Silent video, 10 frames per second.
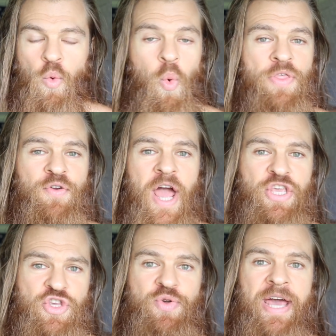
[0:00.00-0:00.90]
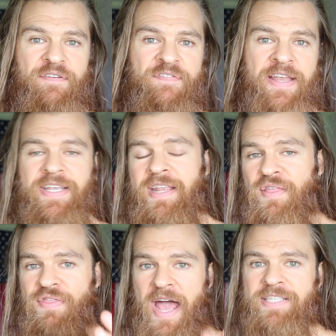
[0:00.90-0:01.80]
Whether or not you get
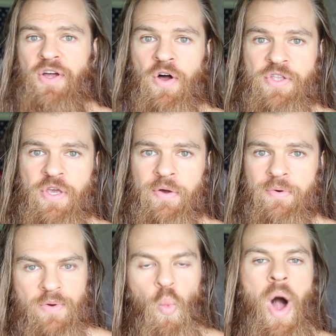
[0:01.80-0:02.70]
offended, that's on you.